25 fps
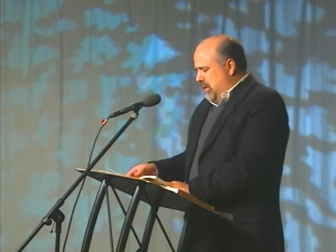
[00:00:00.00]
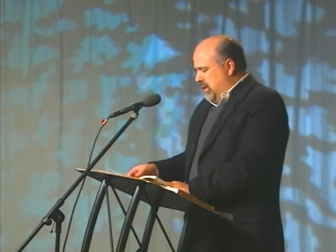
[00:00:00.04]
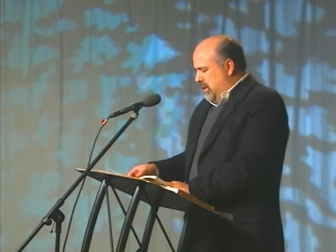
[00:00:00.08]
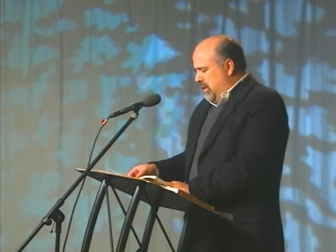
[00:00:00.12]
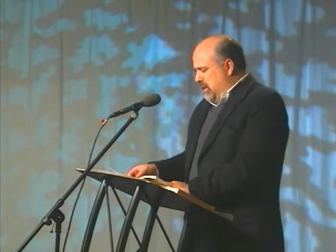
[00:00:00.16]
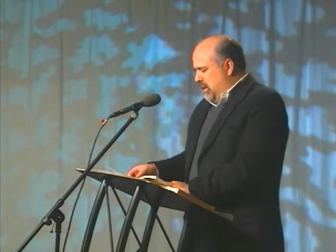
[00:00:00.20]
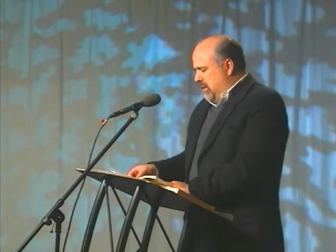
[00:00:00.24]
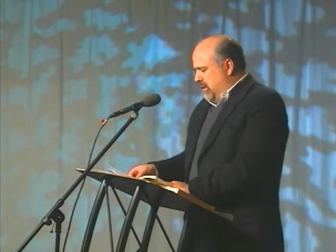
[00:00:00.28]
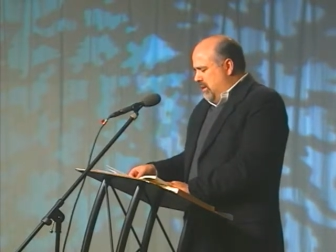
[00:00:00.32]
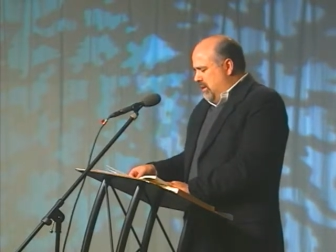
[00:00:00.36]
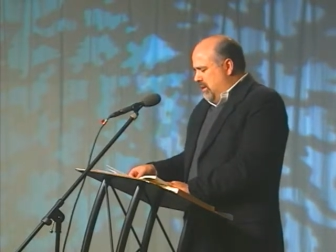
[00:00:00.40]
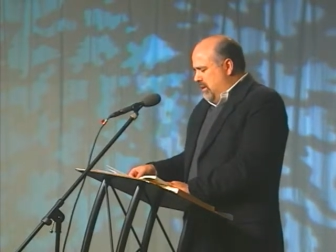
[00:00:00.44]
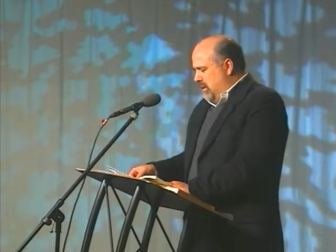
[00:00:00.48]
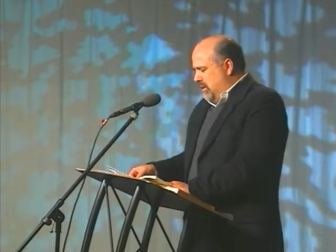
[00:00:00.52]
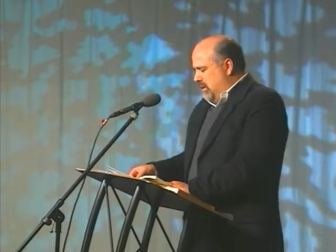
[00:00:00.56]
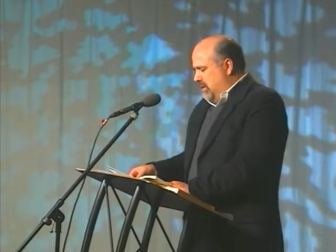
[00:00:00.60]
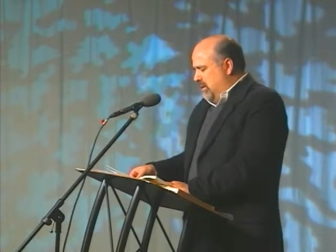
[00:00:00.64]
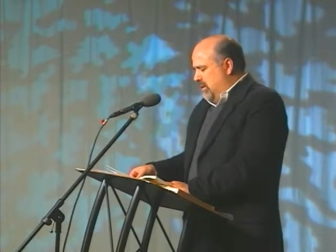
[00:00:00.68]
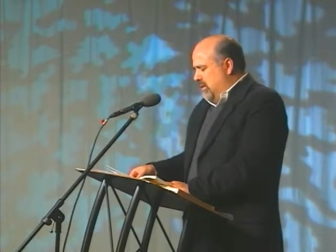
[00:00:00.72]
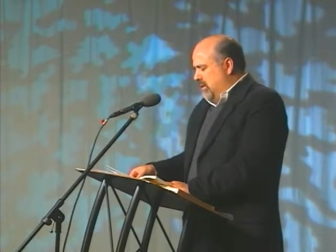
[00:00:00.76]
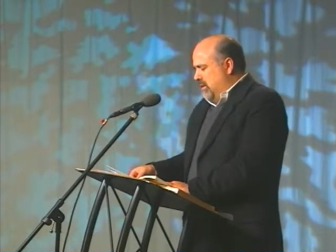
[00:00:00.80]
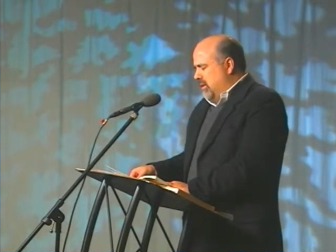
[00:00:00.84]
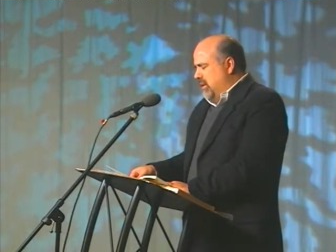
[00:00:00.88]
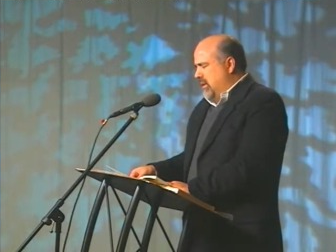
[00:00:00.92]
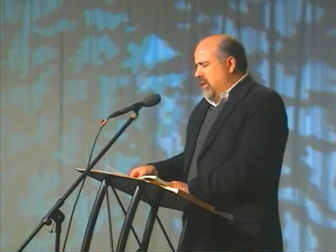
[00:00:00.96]
in,
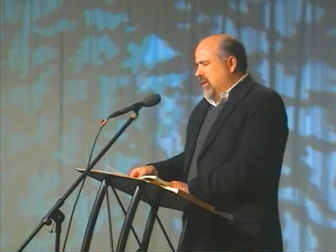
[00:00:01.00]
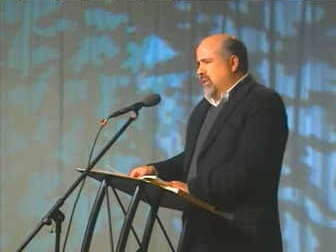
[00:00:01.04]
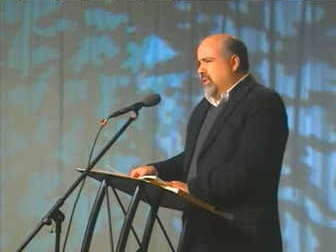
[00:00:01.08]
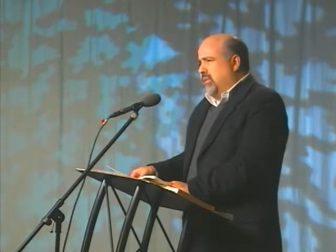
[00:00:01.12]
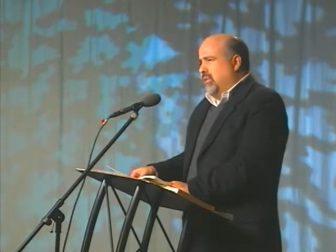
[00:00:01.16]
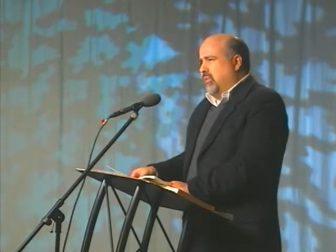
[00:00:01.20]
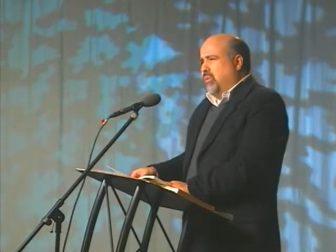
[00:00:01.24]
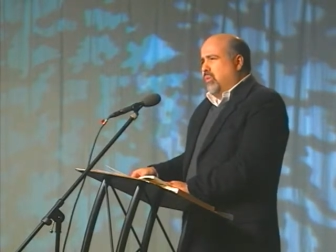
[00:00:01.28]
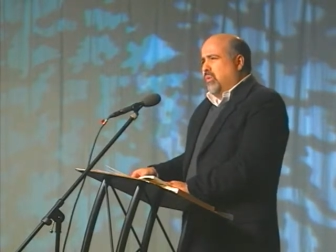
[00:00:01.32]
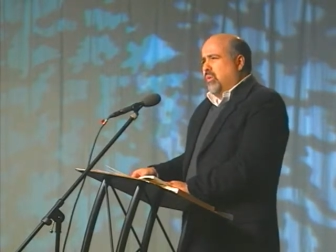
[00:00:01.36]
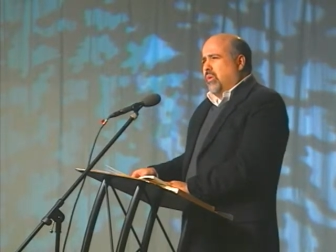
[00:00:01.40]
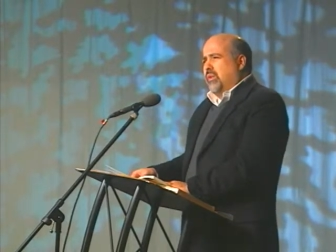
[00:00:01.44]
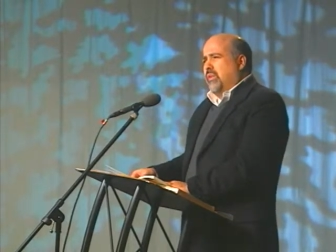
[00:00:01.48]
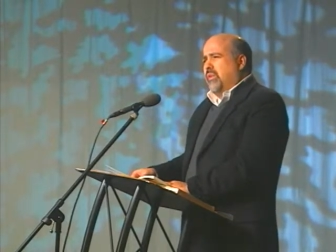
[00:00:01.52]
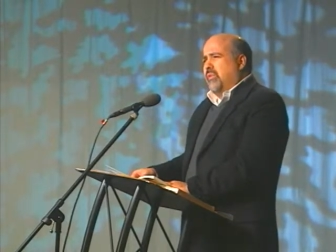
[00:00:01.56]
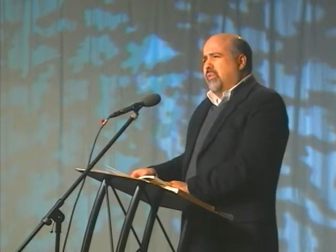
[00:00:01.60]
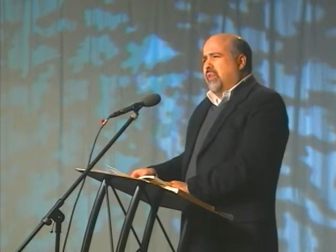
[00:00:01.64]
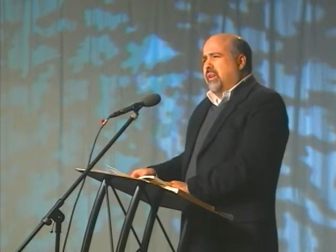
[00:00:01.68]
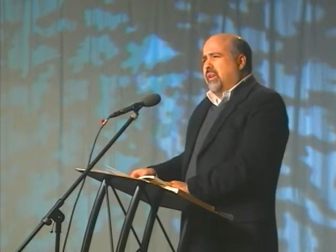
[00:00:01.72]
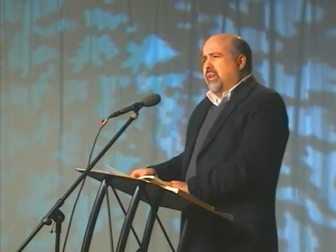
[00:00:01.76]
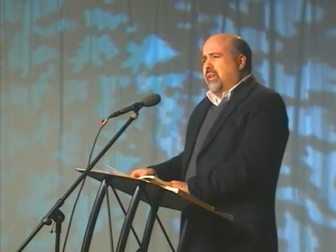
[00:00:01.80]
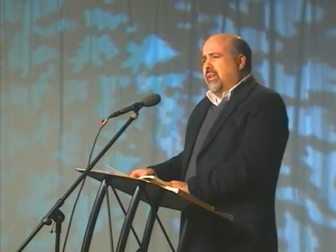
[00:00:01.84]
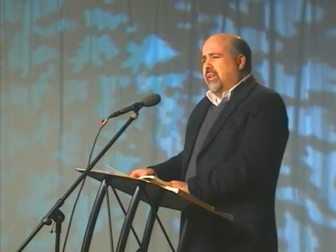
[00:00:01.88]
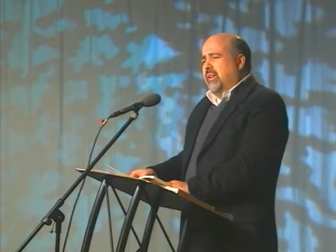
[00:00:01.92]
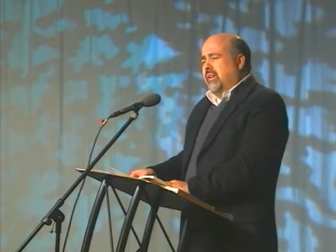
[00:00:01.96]
in, in the world of
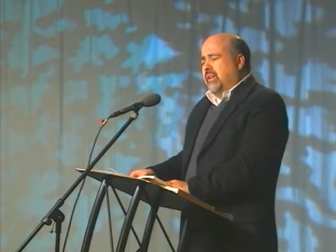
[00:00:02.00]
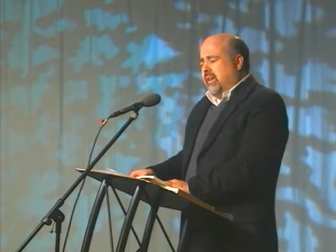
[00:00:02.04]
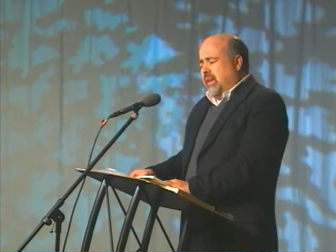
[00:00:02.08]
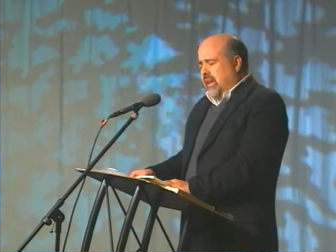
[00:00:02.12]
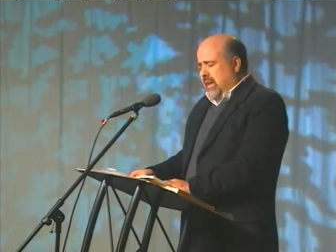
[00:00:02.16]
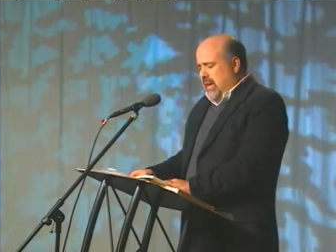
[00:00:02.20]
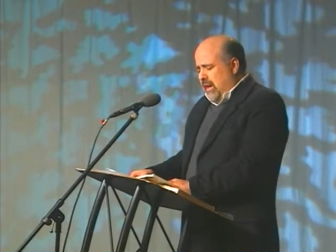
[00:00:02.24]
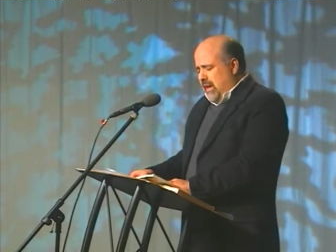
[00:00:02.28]
healing,